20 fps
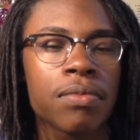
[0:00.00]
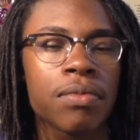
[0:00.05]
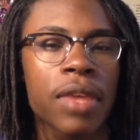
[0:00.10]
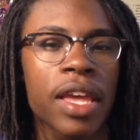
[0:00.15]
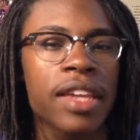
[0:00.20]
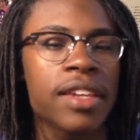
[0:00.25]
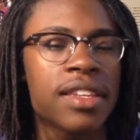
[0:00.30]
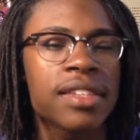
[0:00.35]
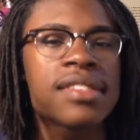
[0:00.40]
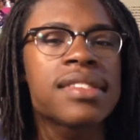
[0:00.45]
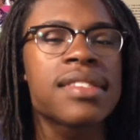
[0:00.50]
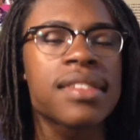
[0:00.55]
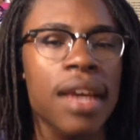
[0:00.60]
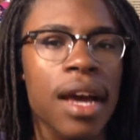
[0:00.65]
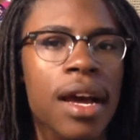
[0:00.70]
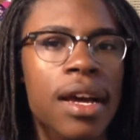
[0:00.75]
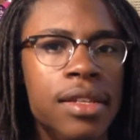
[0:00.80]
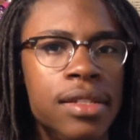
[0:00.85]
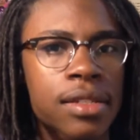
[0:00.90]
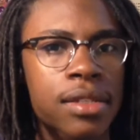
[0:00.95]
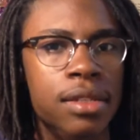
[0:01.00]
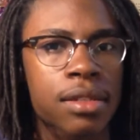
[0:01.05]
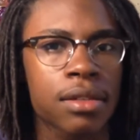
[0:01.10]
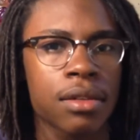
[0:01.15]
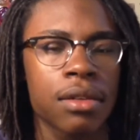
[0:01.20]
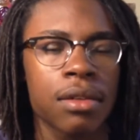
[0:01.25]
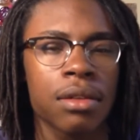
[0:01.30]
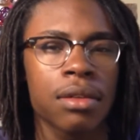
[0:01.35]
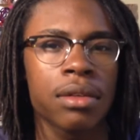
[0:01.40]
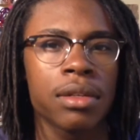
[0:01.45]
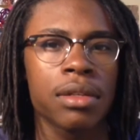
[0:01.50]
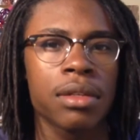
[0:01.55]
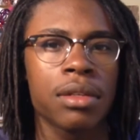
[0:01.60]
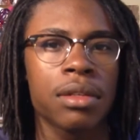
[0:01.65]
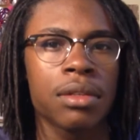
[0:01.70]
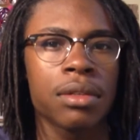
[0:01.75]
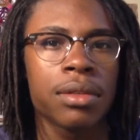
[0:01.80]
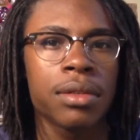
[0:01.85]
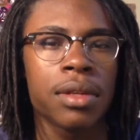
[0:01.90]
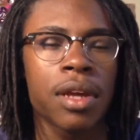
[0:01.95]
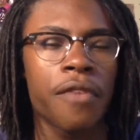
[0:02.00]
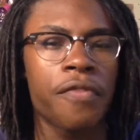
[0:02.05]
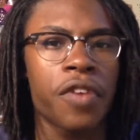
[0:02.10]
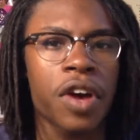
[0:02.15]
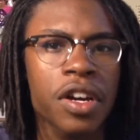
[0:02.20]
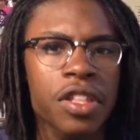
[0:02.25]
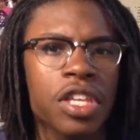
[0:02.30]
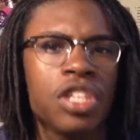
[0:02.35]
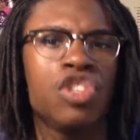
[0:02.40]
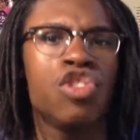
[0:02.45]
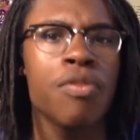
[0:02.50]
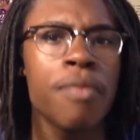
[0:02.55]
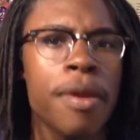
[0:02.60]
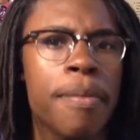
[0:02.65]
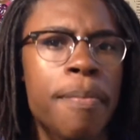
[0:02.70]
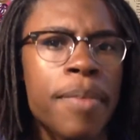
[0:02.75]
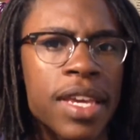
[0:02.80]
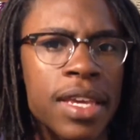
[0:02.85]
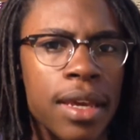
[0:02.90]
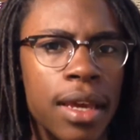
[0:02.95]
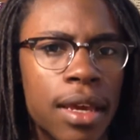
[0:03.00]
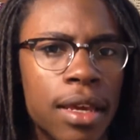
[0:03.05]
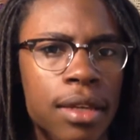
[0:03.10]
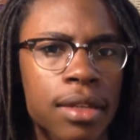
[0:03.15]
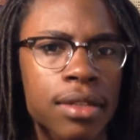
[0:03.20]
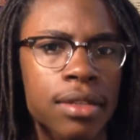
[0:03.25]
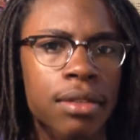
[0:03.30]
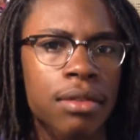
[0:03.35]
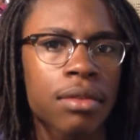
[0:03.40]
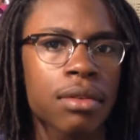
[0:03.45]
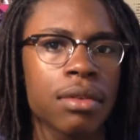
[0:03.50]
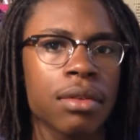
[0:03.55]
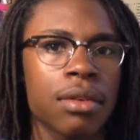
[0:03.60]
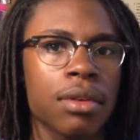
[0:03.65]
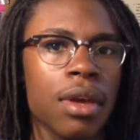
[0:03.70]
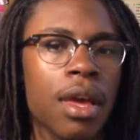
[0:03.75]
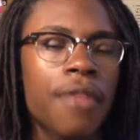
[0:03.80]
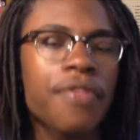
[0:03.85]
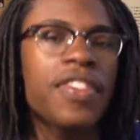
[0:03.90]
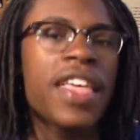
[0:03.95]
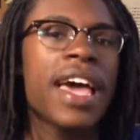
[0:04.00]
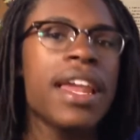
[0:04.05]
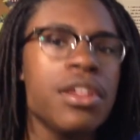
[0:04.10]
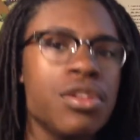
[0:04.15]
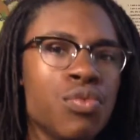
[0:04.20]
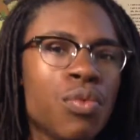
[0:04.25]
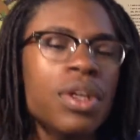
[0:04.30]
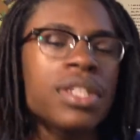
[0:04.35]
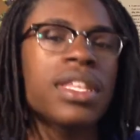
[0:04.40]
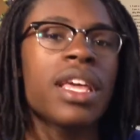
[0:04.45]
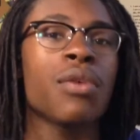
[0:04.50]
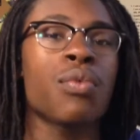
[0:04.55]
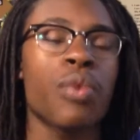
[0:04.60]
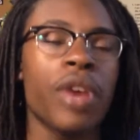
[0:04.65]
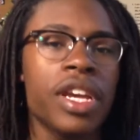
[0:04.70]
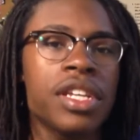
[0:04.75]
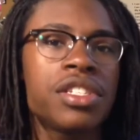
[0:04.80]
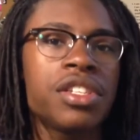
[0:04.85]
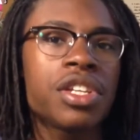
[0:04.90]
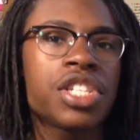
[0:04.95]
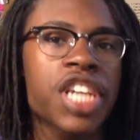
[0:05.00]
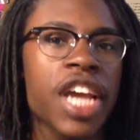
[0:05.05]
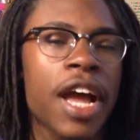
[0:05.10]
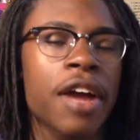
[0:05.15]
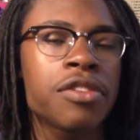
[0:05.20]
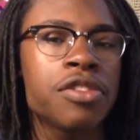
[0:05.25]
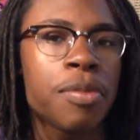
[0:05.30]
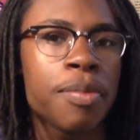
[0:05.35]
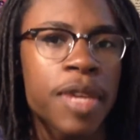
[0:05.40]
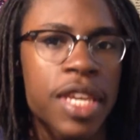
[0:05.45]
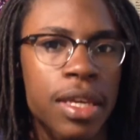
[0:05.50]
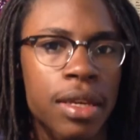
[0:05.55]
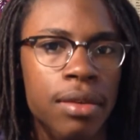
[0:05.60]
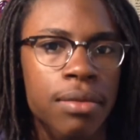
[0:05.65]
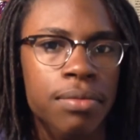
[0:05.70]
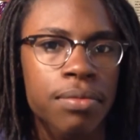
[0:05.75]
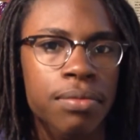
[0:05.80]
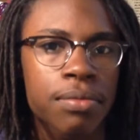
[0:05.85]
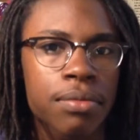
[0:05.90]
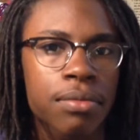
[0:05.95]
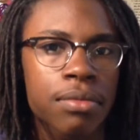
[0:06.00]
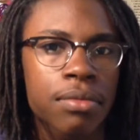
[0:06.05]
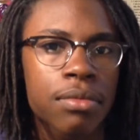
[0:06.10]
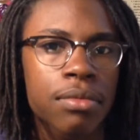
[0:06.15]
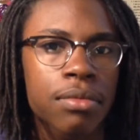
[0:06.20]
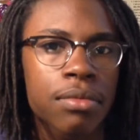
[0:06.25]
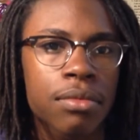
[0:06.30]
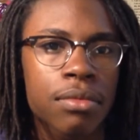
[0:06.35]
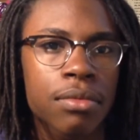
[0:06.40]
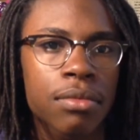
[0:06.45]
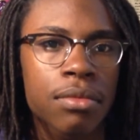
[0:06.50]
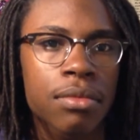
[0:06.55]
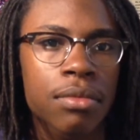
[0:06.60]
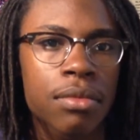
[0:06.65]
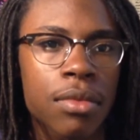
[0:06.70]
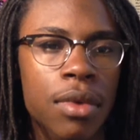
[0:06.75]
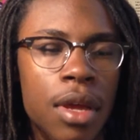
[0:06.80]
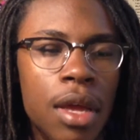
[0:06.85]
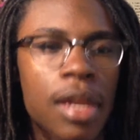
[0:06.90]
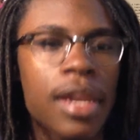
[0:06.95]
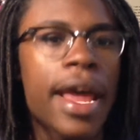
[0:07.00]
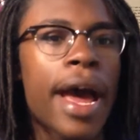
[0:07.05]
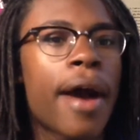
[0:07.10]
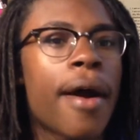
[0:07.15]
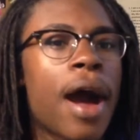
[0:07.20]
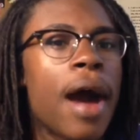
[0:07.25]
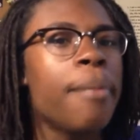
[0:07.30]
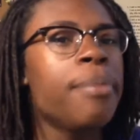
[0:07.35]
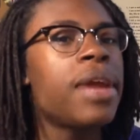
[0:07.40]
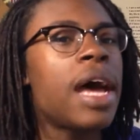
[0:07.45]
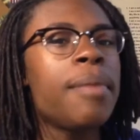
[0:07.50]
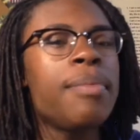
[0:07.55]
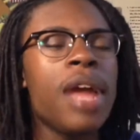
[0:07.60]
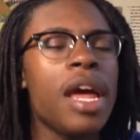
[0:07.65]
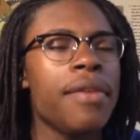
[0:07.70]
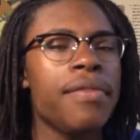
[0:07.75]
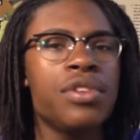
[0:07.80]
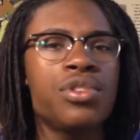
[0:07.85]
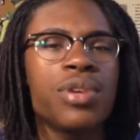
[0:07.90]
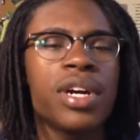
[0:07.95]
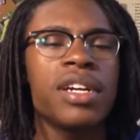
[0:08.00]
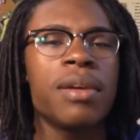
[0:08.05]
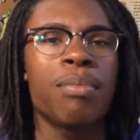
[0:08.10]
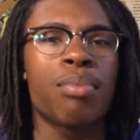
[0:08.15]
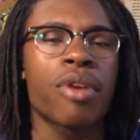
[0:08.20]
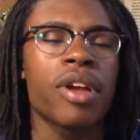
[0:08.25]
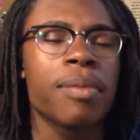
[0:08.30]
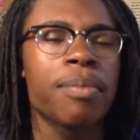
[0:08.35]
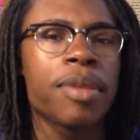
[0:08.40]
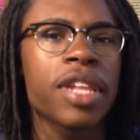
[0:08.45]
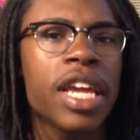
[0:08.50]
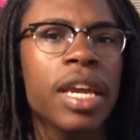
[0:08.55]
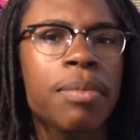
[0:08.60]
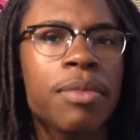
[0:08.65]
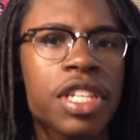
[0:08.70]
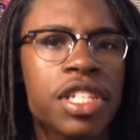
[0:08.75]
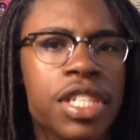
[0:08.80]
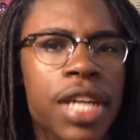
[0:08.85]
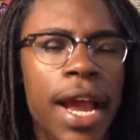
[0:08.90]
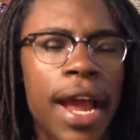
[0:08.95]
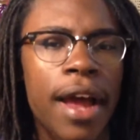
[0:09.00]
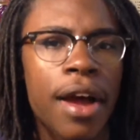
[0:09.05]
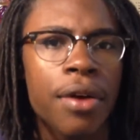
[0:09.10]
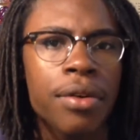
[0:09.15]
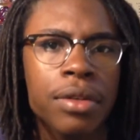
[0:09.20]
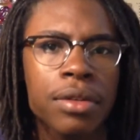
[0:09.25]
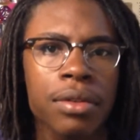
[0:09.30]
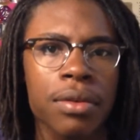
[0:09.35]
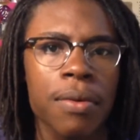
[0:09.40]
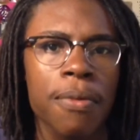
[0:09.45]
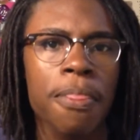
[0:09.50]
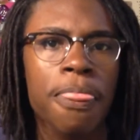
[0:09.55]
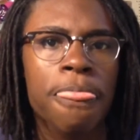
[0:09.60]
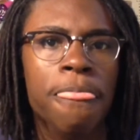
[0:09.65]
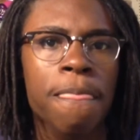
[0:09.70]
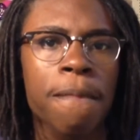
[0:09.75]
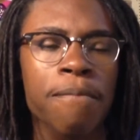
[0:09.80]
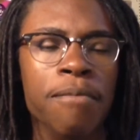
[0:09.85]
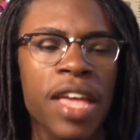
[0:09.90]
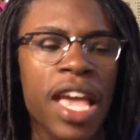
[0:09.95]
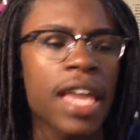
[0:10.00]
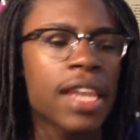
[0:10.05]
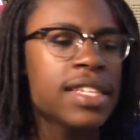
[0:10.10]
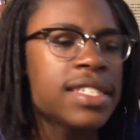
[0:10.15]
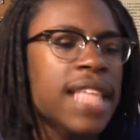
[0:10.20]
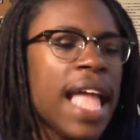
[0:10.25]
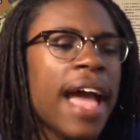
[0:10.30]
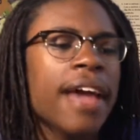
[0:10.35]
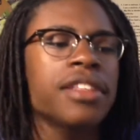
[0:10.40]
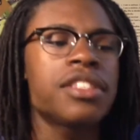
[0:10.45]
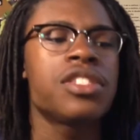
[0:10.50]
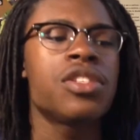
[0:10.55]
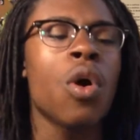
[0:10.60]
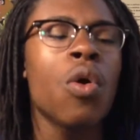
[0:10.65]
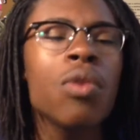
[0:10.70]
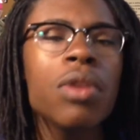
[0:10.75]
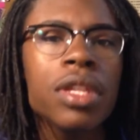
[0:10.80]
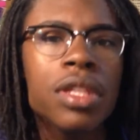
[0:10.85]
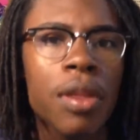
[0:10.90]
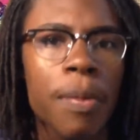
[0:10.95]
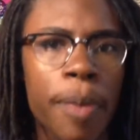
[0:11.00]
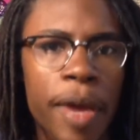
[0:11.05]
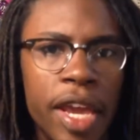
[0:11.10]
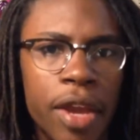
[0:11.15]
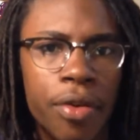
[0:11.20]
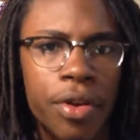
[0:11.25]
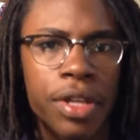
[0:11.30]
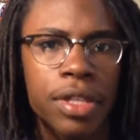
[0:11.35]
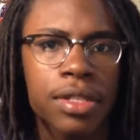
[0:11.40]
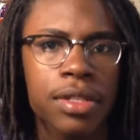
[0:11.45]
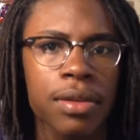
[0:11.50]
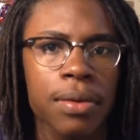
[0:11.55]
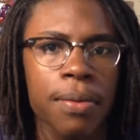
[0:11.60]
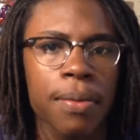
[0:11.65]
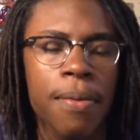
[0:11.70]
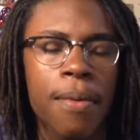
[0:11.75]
and disgust of other human beings. That is what they raised their child to be. Now, I'm not even trying to blame the child. And it's not solely the parents